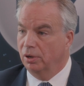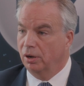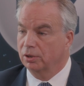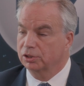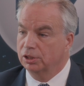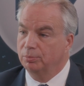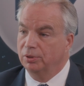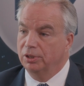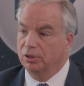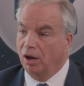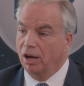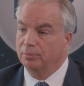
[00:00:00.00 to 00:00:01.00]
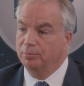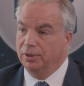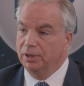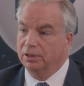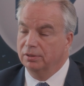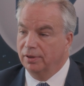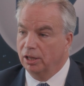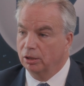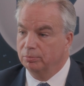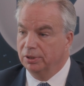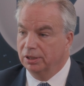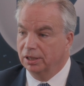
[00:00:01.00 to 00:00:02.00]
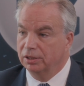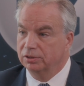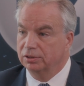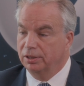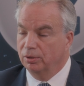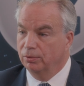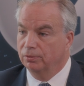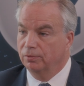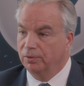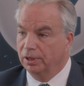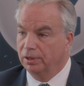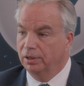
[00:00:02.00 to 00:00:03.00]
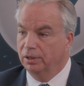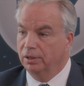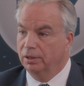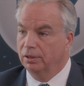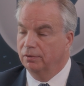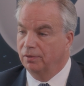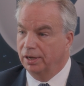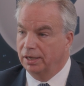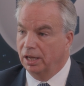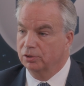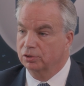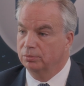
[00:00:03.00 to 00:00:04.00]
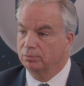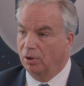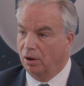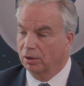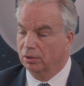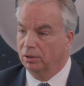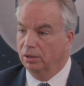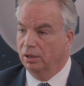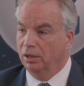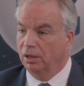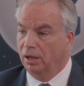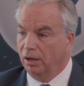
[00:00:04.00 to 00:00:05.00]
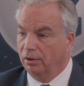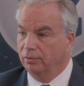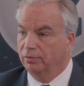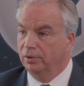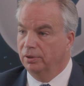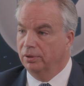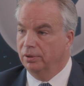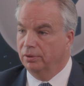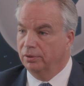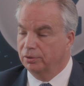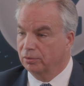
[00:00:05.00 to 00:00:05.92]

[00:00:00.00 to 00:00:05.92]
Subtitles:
are simply not being developed because they don't fit the financial model of the